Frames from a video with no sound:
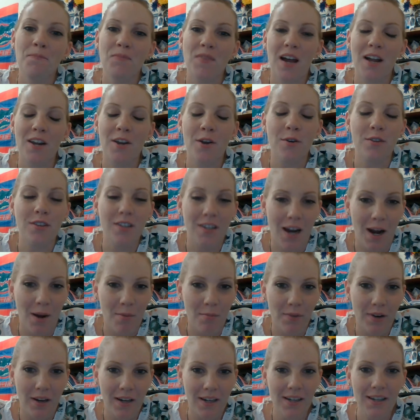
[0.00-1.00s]
I know that I'm
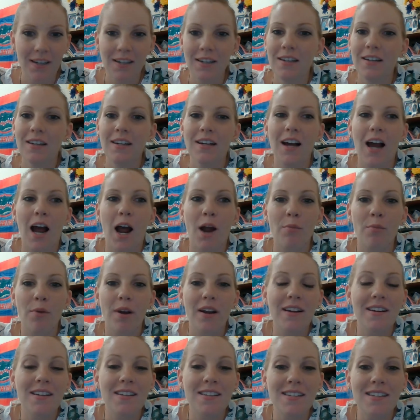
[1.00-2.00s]
ready. I'm
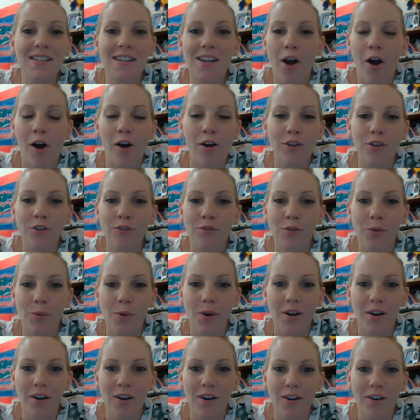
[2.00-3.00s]
ready to see all of
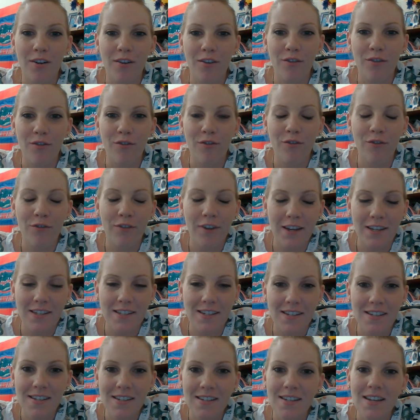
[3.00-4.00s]
your
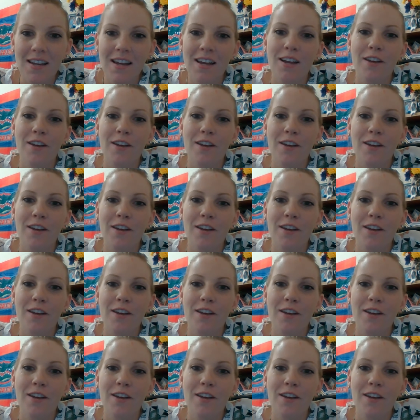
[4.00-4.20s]
faces,